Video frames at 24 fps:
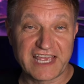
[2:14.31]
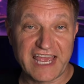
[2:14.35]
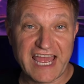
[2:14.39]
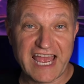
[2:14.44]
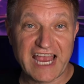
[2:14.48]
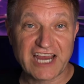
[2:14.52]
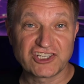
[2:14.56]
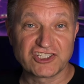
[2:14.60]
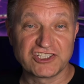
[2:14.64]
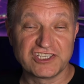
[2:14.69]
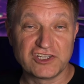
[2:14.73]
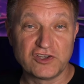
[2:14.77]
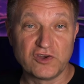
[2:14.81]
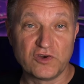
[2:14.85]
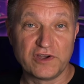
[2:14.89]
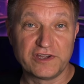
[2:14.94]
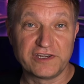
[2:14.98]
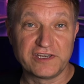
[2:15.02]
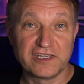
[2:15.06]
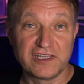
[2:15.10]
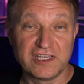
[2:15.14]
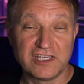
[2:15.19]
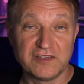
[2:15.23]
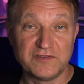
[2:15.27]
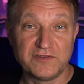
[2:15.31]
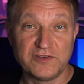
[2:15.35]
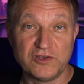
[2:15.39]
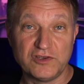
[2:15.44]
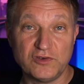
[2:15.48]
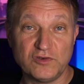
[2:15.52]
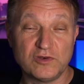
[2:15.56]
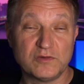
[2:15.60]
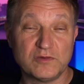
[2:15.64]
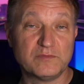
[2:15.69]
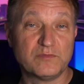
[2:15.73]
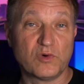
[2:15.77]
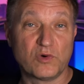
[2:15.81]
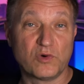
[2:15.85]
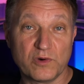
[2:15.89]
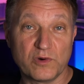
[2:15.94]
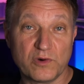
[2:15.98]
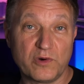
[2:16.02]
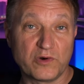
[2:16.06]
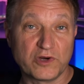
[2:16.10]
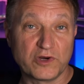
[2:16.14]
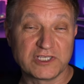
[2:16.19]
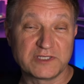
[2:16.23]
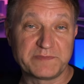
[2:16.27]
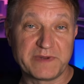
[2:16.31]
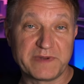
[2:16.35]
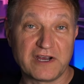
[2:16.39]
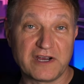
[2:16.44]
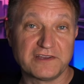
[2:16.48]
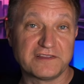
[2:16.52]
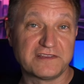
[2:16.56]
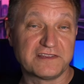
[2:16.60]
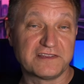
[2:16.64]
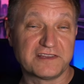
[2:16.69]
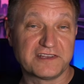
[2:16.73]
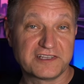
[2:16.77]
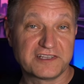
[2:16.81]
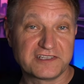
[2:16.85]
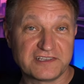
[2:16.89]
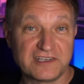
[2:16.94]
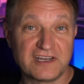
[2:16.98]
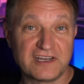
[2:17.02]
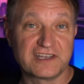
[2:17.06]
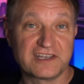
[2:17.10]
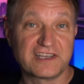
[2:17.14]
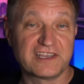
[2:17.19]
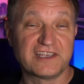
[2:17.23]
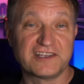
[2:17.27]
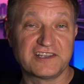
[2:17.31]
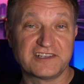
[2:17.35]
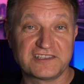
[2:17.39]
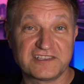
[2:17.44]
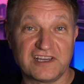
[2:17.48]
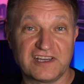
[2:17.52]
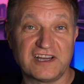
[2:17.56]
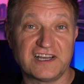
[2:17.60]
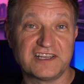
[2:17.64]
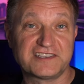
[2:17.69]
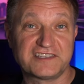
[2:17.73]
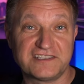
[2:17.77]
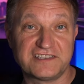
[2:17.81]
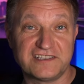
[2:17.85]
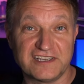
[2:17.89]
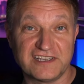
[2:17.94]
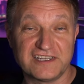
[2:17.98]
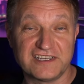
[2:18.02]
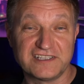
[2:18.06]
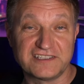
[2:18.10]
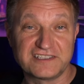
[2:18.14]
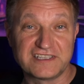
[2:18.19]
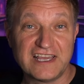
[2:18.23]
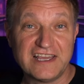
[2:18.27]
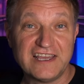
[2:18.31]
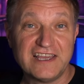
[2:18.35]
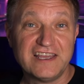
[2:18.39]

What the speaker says: actually going to give you more horsepower than the stock exhaust does.